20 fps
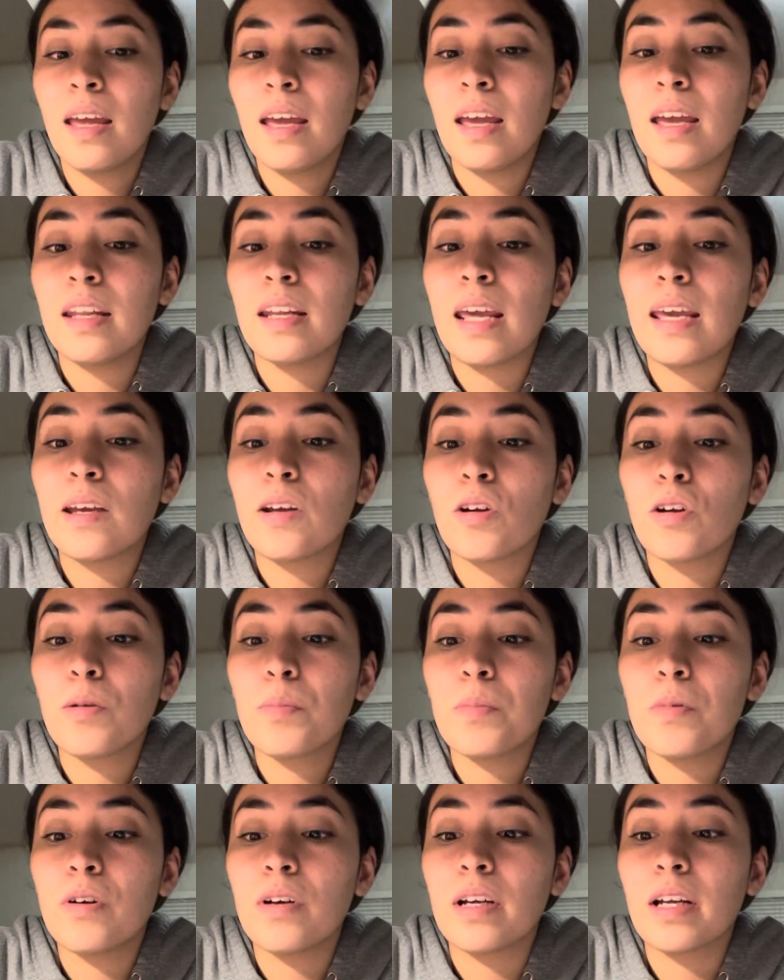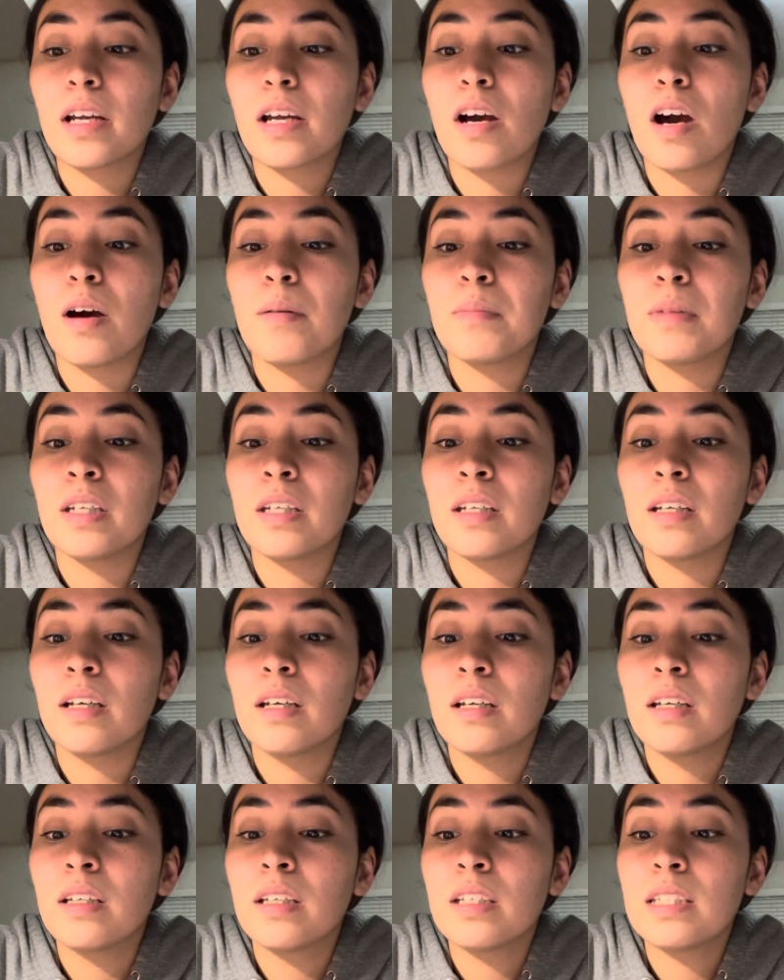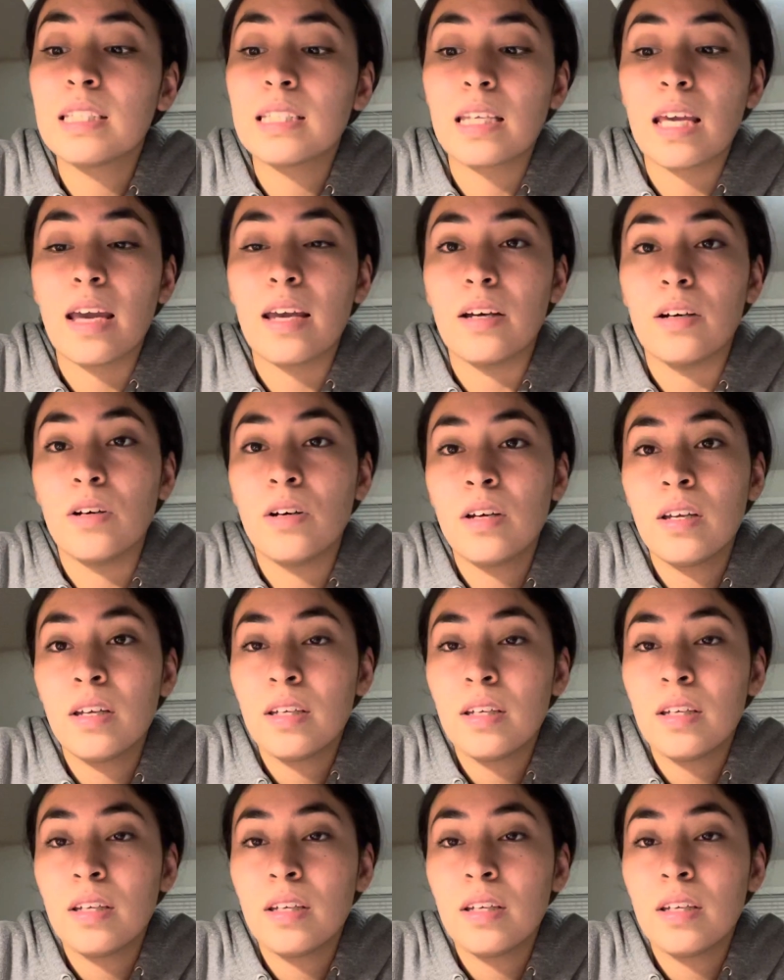in a group or a common scale.